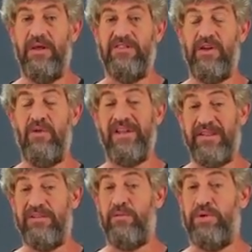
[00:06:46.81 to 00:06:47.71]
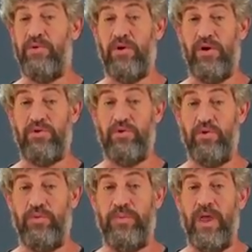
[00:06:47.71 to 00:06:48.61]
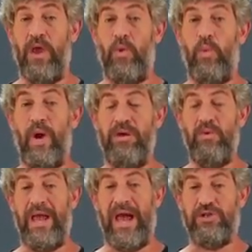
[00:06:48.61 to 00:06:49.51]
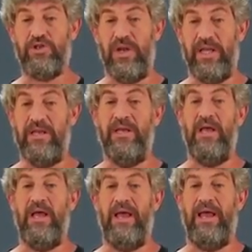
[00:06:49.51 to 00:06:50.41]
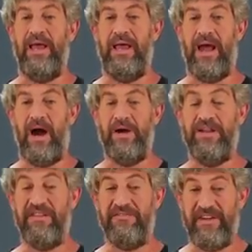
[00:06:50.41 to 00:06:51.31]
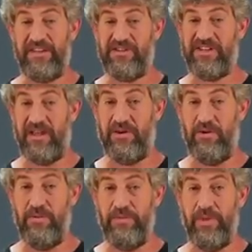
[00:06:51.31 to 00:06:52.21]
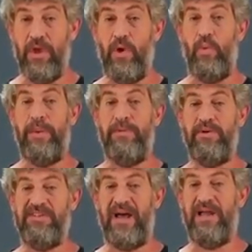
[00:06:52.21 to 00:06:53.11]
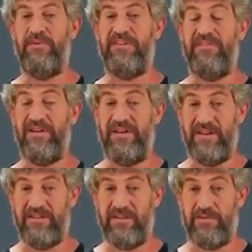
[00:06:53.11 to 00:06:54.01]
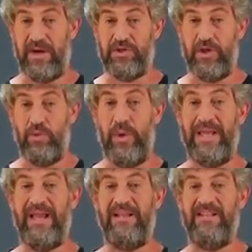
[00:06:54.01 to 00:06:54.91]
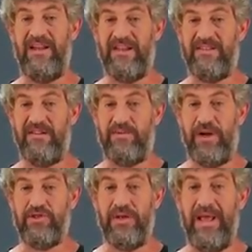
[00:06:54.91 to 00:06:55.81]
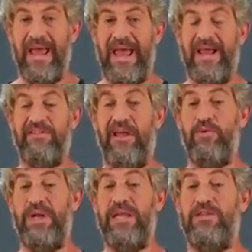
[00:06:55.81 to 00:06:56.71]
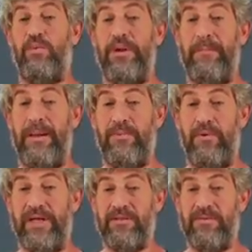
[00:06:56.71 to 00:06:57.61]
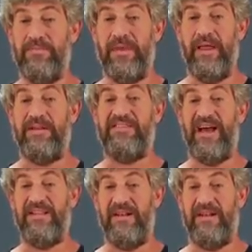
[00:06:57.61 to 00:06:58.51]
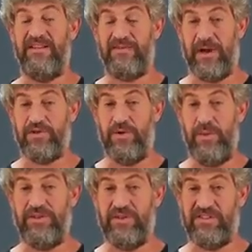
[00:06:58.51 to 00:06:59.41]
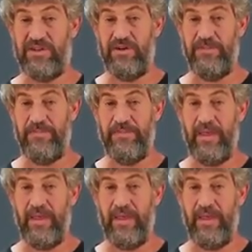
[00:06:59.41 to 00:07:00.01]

So that is what we're going to do. When we actually are in the fetch cycle, we put the address of the next instruction, we get the next instruction, and then we need to remember it inside an instruction register.